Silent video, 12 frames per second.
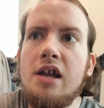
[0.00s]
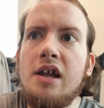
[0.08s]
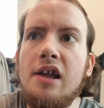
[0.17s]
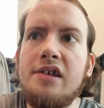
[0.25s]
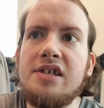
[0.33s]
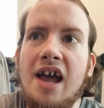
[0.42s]

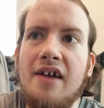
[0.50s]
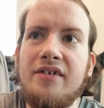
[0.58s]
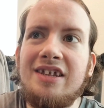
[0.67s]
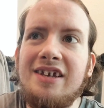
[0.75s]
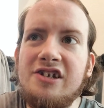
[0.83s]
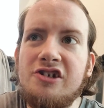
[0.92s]
is
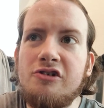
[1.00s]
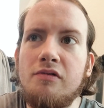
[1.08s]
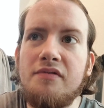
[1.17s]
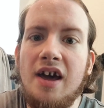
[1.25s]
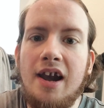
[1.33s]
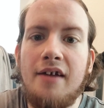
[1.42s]
having the issue
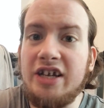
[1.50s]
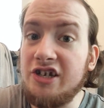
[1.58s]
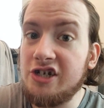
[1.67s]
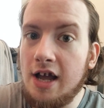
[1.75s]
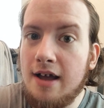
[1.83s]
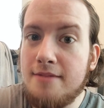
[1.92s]
of not having a
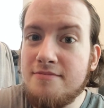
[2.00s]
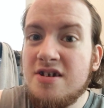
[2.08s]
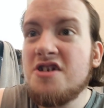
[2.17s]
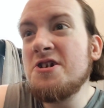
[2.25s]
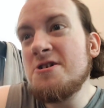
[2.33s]
job,